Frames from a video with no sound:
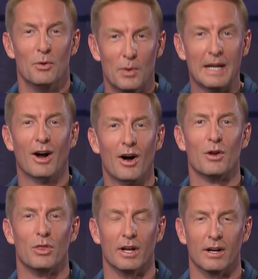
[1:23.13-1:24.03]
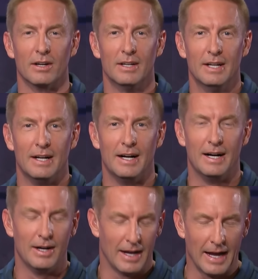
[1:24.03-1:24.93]
we are there
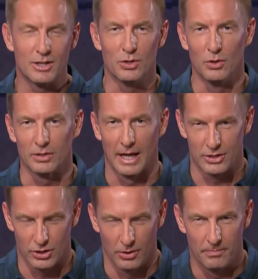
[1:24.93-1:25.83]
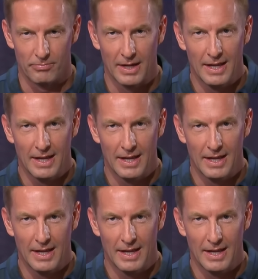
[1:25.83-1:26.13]
uh, at Joel Klatt Show.